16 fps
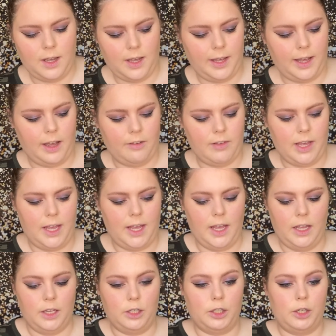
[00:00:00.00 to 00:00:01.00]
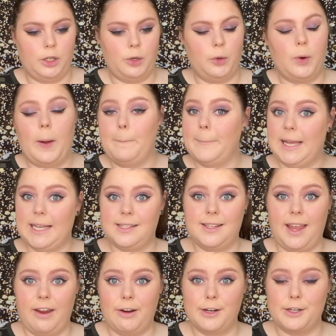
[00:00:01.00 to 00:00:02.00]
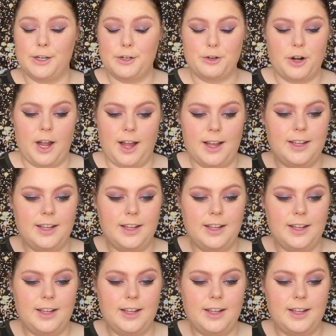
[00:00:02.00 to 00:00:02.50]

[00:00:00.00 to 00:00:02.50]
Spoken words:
have a new mascara to try.